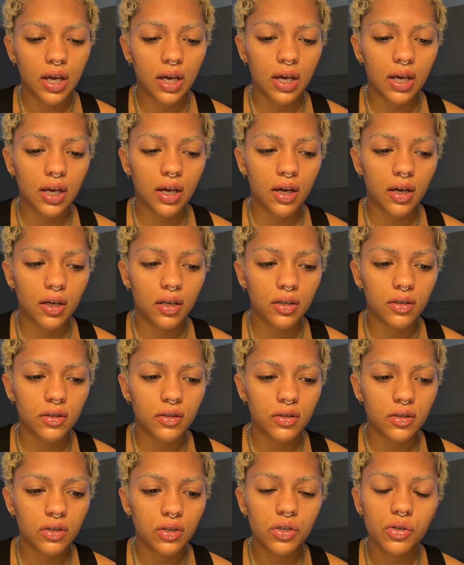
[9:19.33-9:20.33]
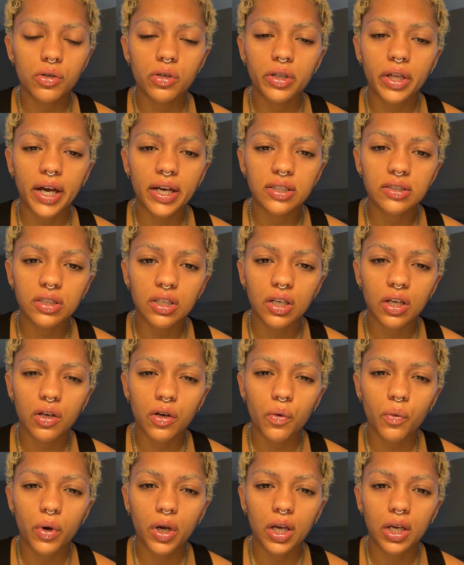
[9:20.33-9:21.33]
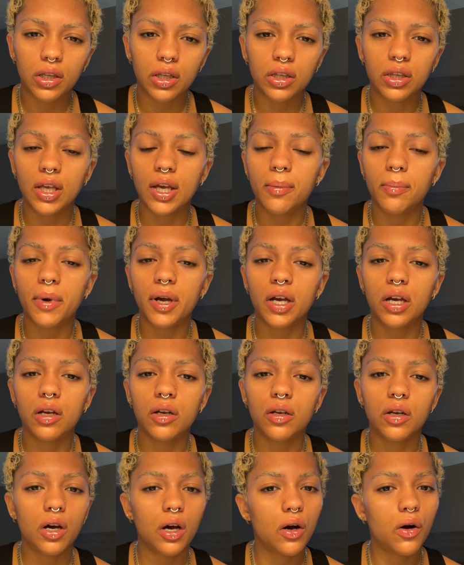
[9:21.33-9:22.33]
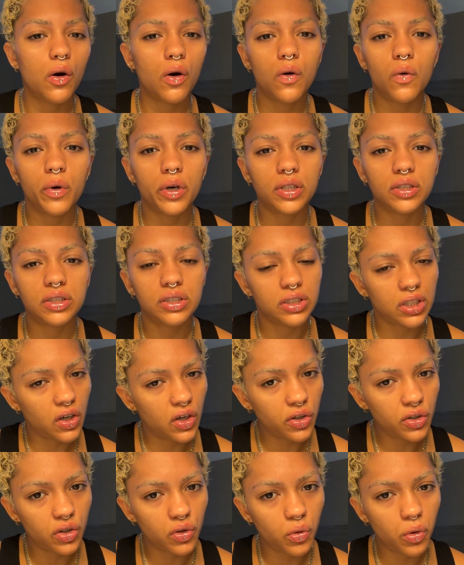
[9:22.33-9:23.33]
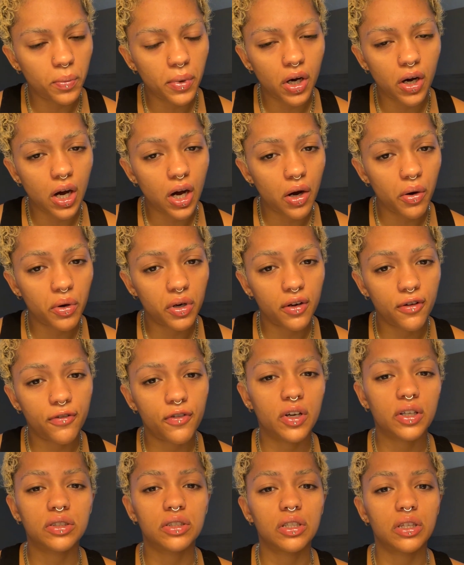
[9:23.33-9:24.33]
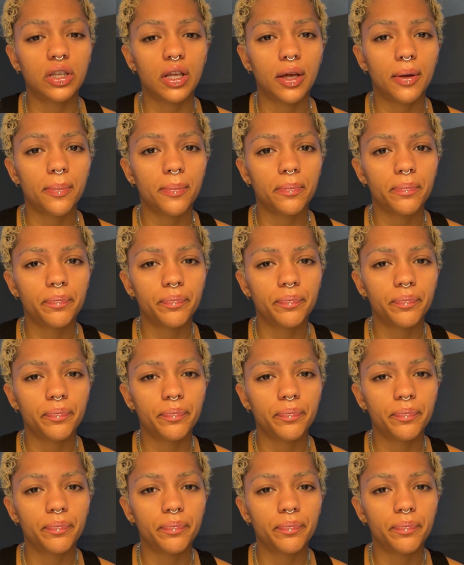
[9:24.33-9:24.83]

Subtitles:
and utilize it in a way that they might not always tell you about how it affected them.